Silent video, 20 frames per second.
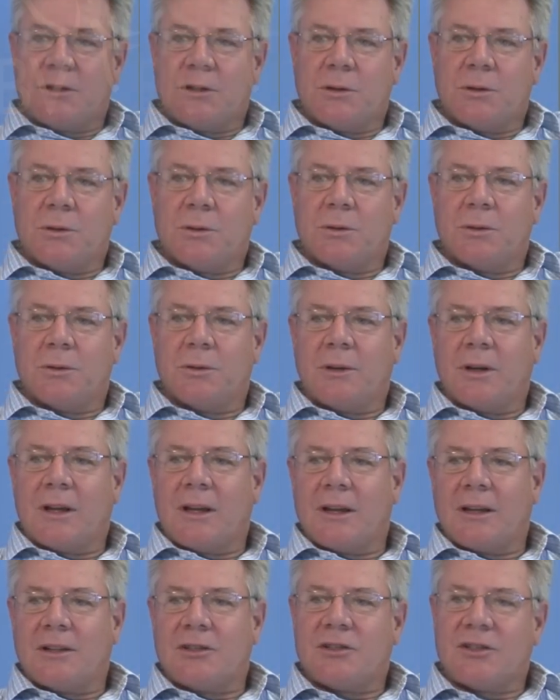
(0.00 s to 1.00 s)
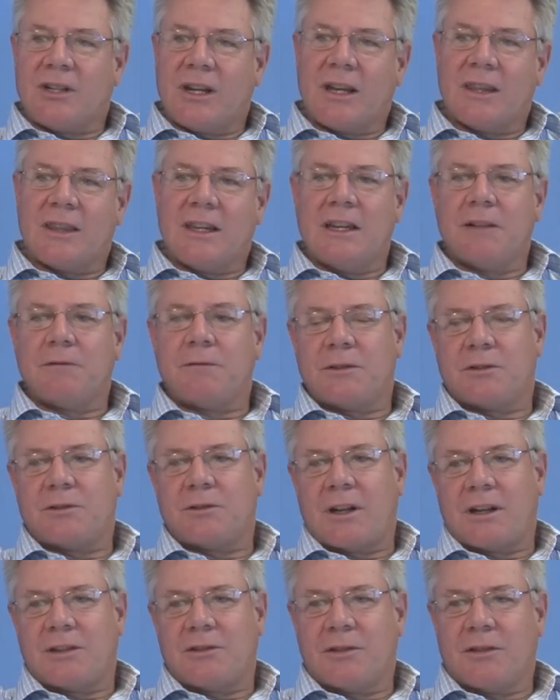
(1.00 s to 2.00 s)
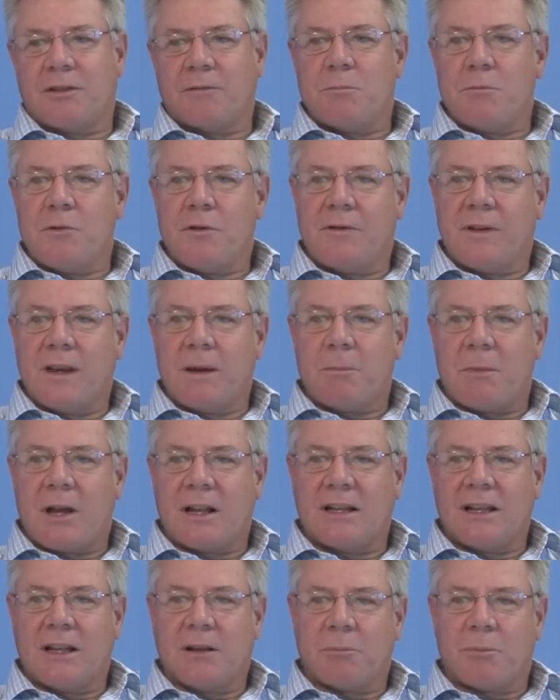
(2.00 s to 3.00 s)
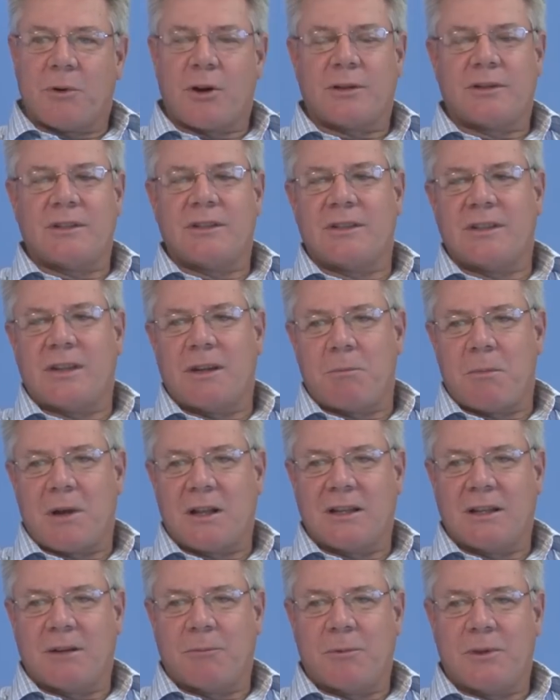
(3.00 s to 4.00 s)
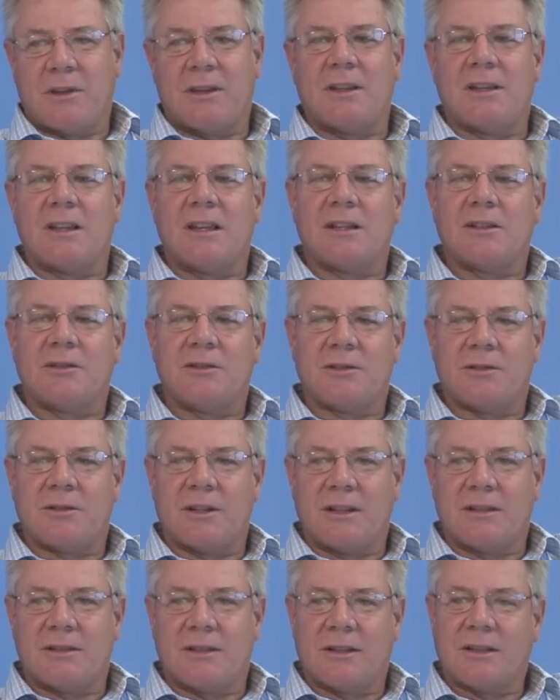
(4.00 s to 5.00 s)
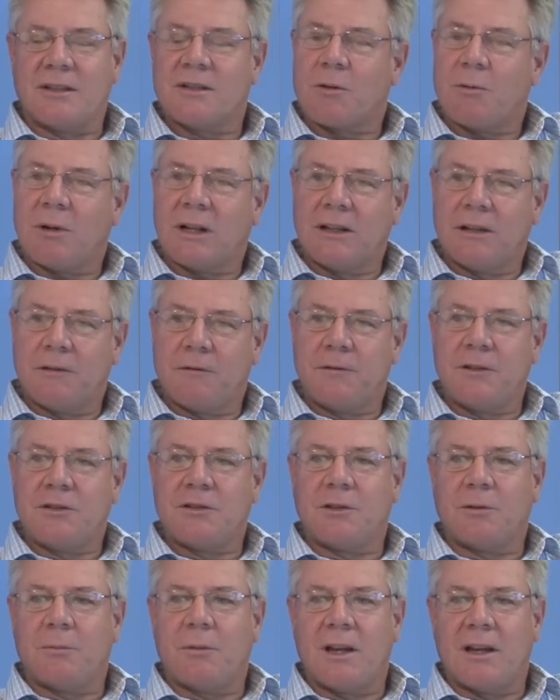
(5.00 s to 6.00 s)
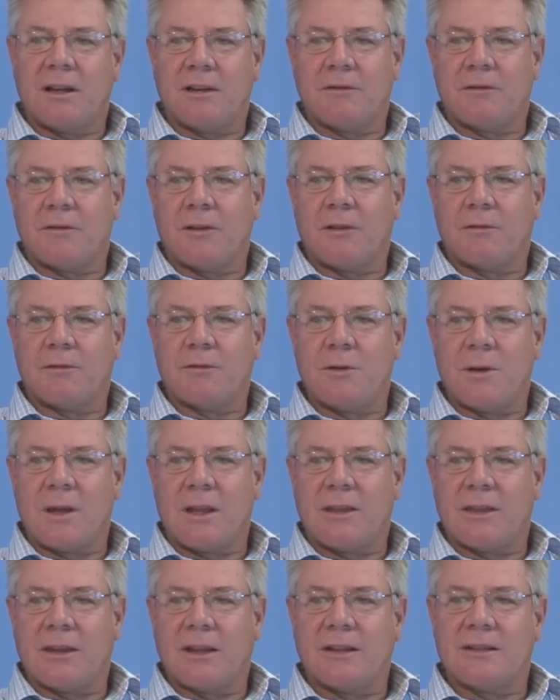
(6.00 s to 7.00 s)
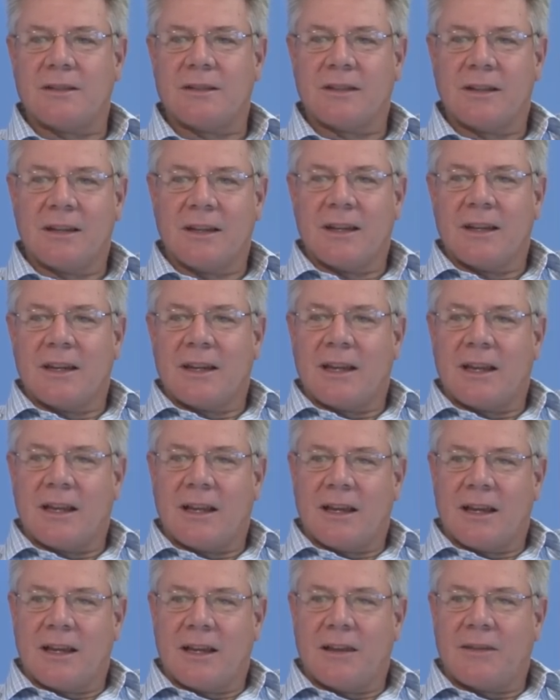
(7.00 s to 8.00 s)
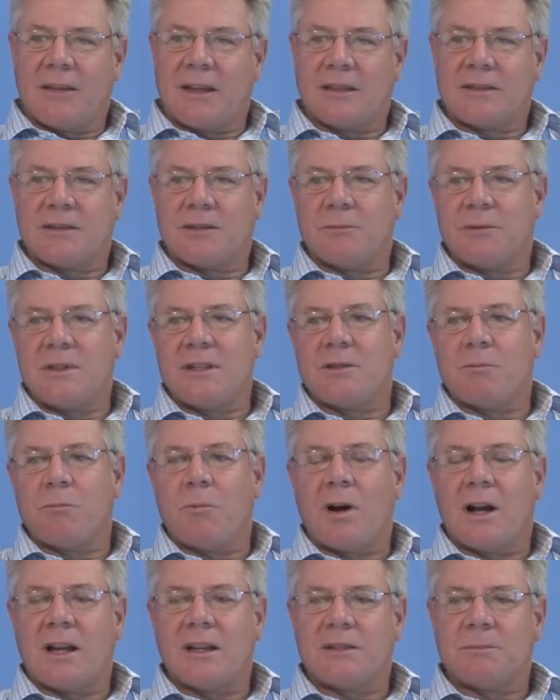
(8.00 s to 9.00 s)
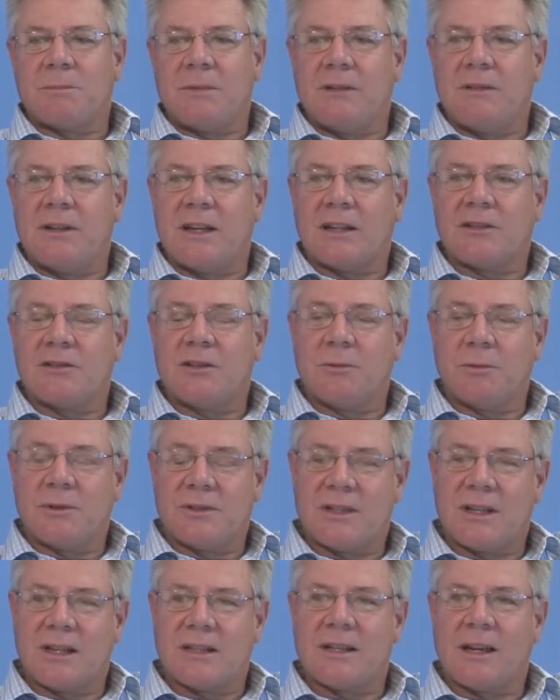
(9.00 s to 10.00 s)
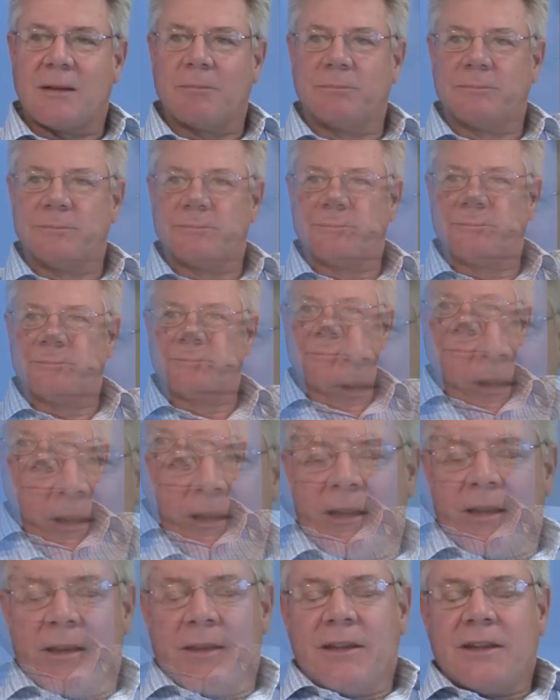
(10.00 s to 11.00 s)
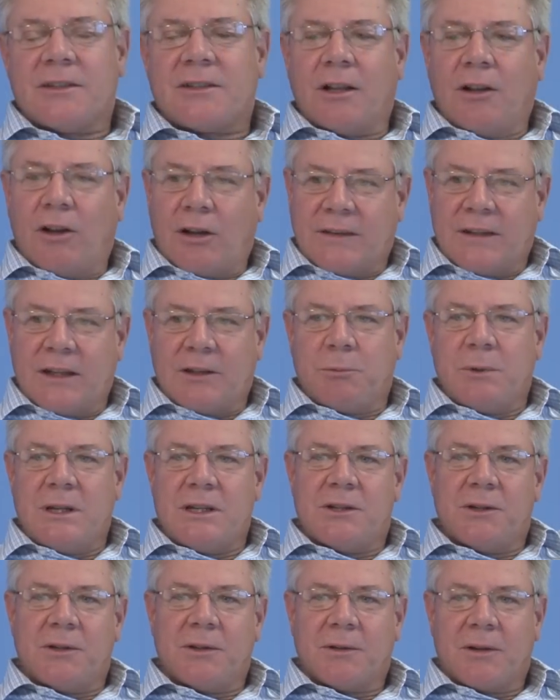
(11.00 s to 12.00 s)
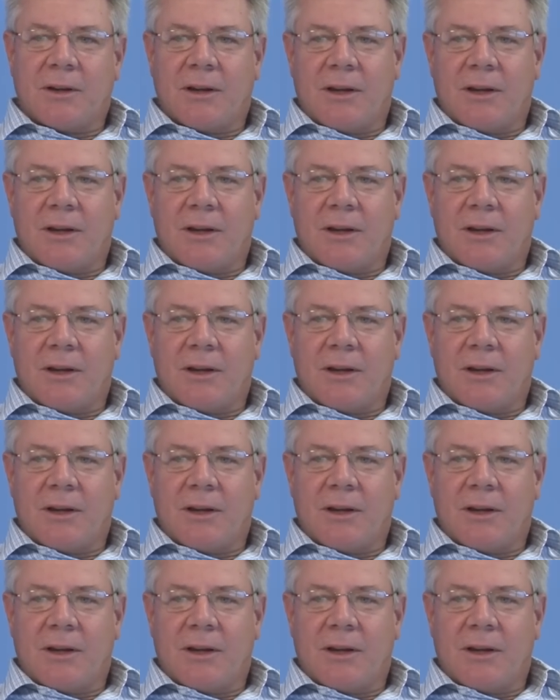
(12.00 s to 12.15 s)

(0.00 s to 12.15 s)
to uh, share the infrastructure of moving money and processing money within the industry. So it's quite an efficient way of, of doing things, uh, and that's the reason why S B V actually was set up. There's a lot that we do,